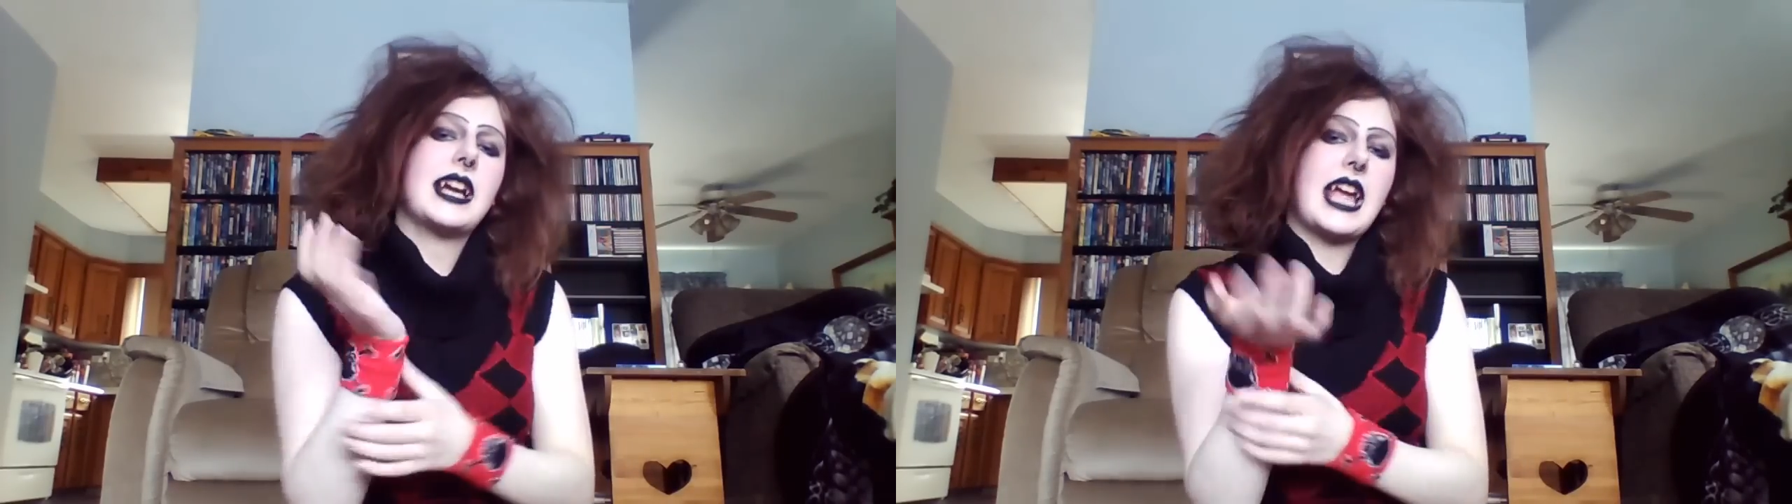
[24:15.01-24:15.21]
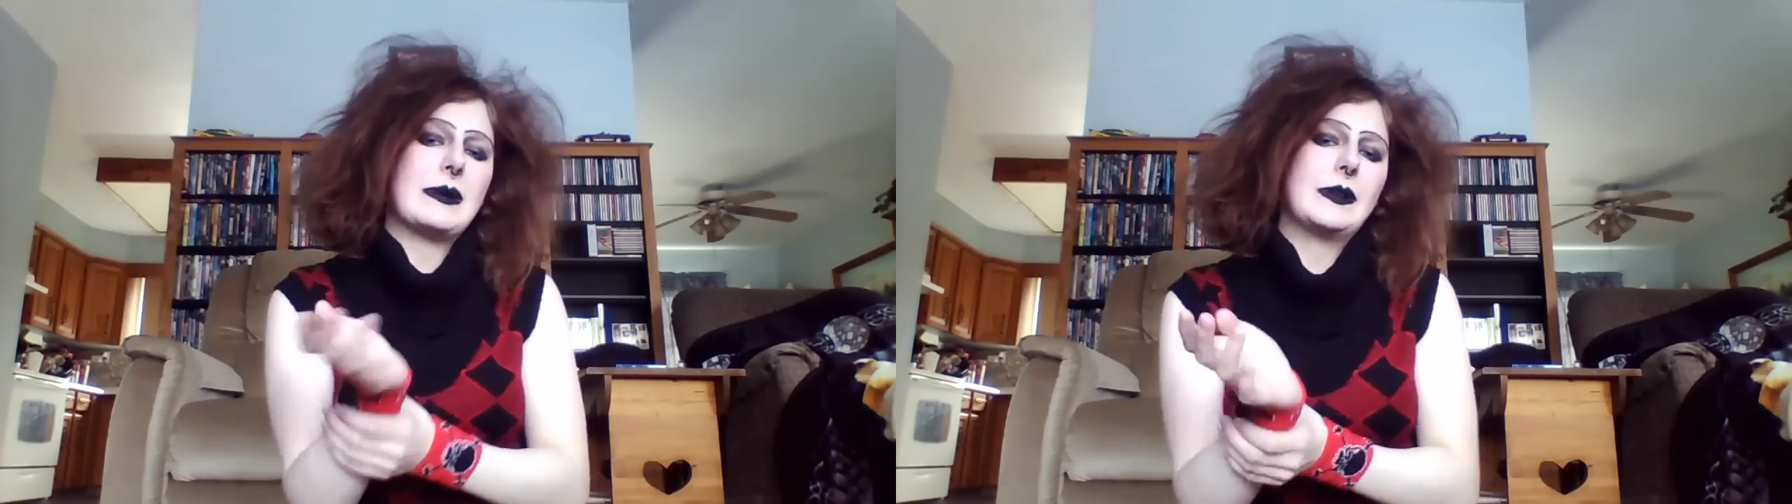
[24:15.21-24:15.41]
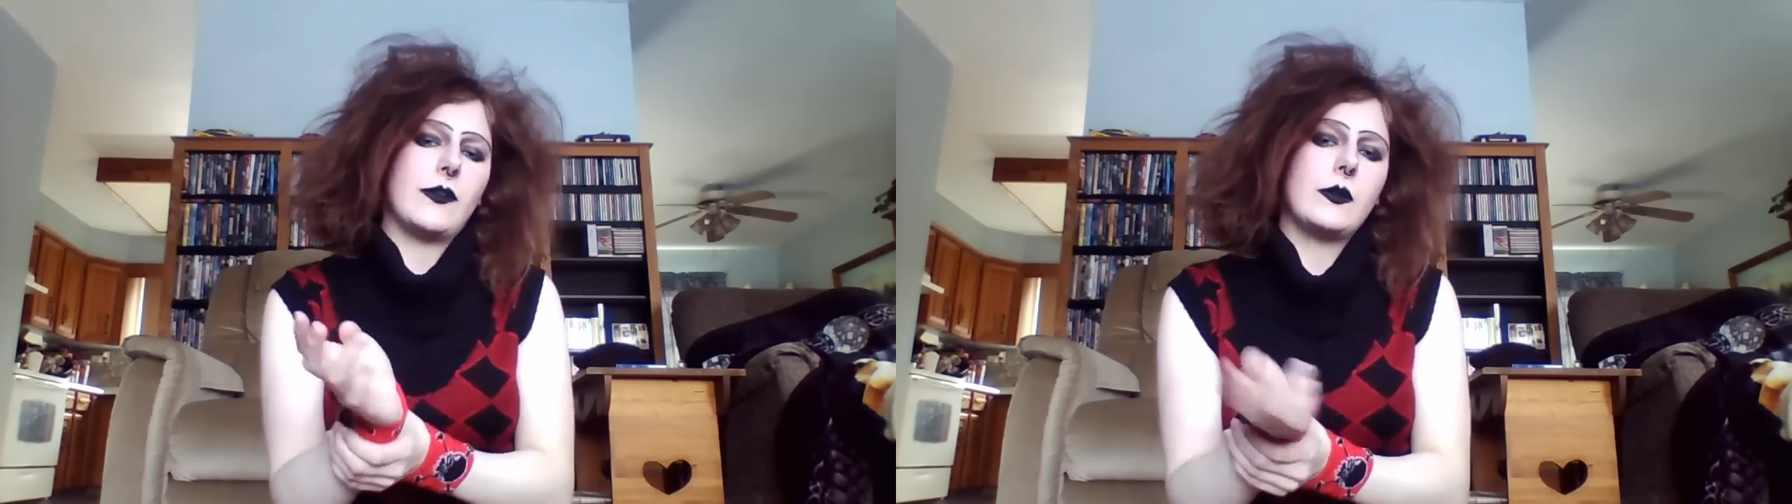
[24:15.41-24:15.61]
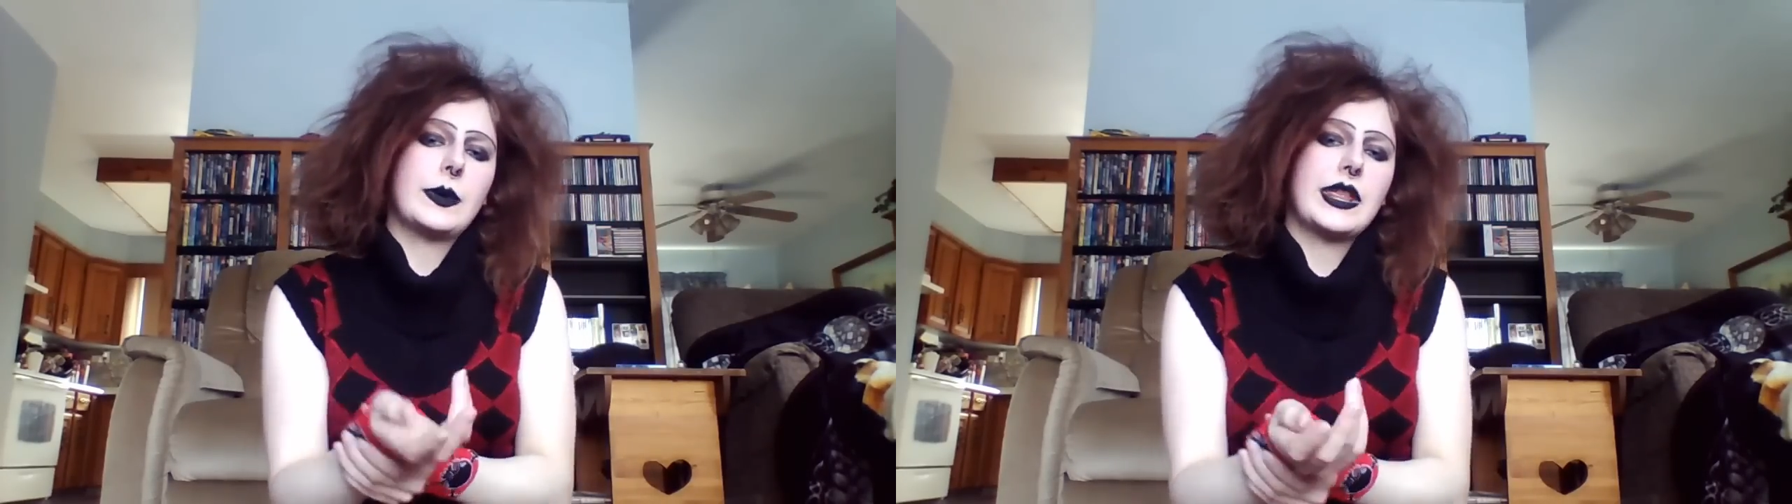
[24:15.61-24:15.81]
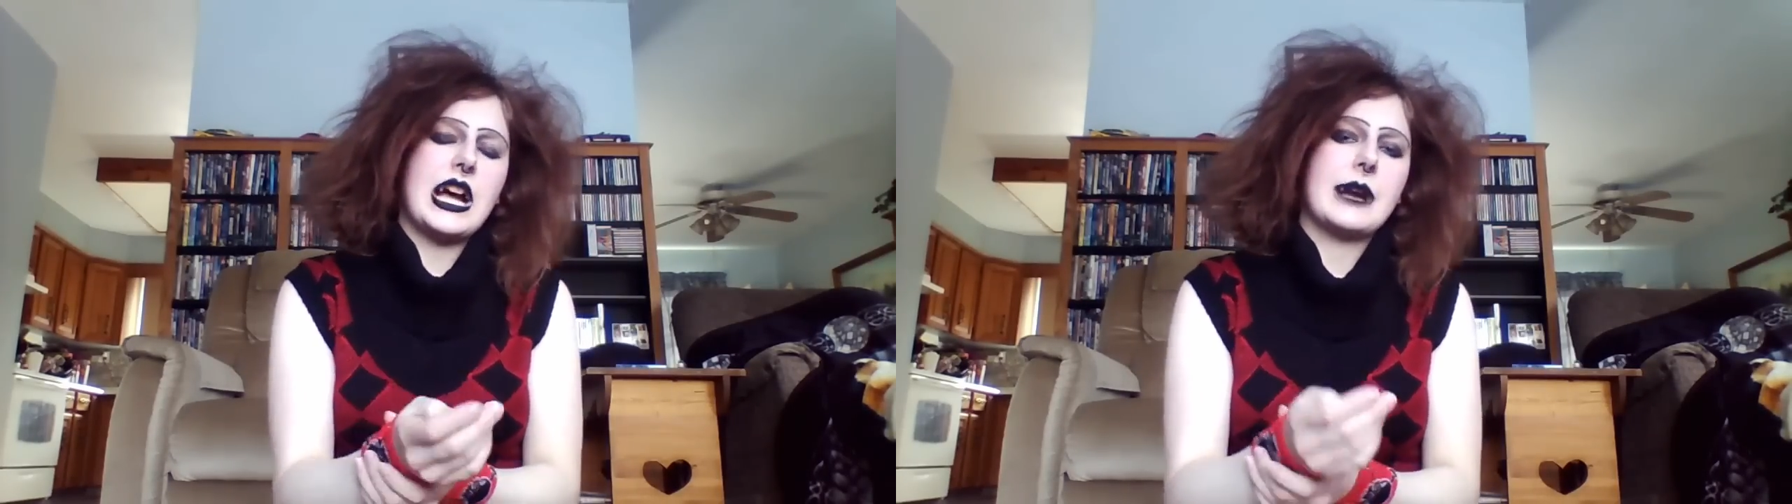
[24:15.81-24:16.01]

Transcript: I am involved with it,